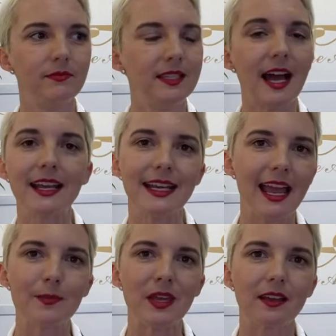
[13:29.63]

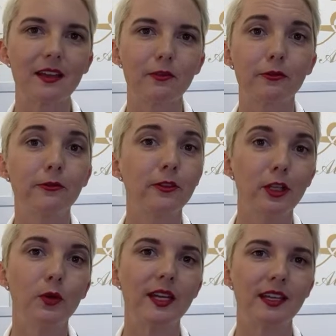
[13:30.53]
dynamic,
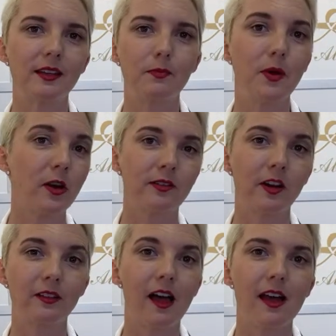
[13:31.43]
fluid part of
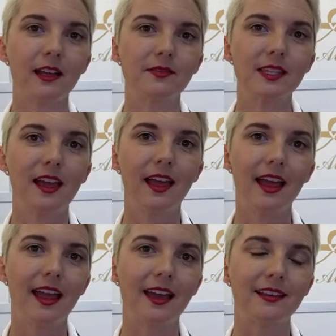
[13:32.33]
our lives.
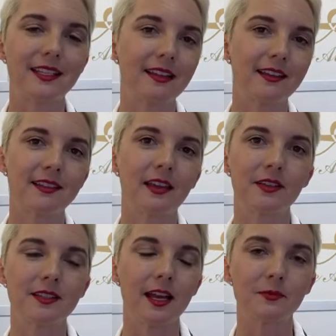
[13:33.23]
And daylight
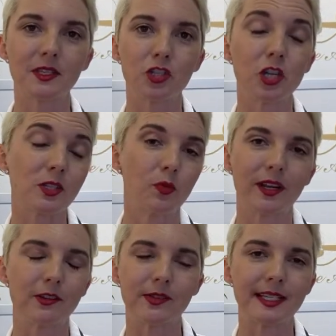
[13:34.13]
savings times is just one
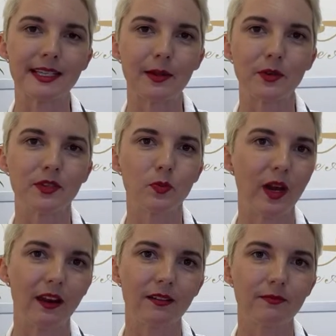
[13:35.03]
of those examples
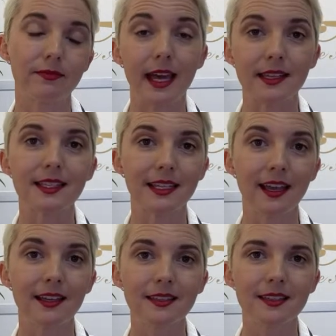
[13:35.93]
where that is the
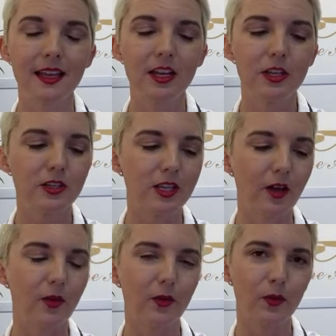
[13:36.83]
case.
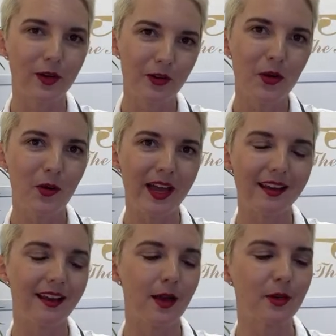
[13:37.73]
So real
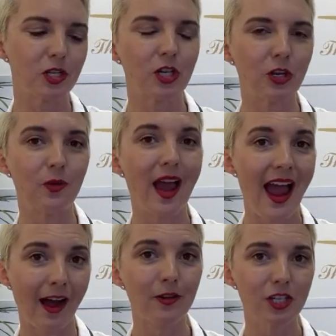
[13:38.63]
quick, I'm going to show you
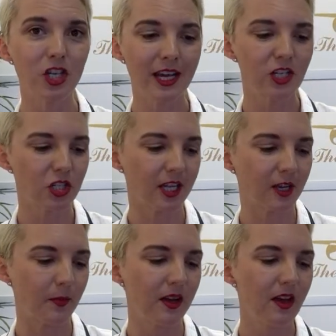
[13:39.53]
how to change
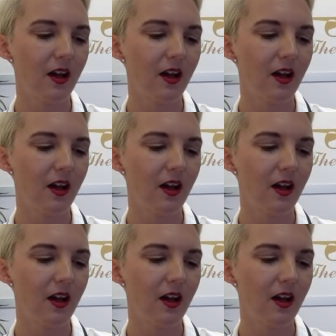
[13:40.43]
them